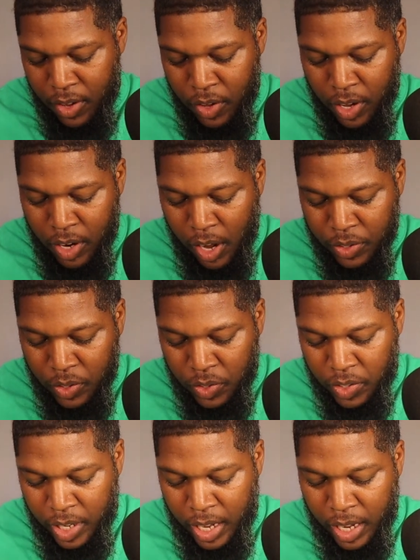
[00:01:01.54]
you can also
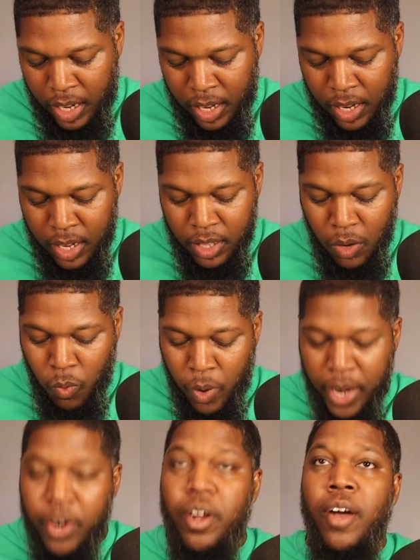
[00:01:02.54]
see the
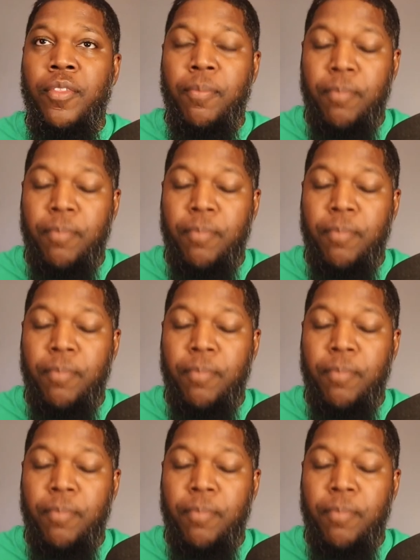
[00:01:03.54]
winner of the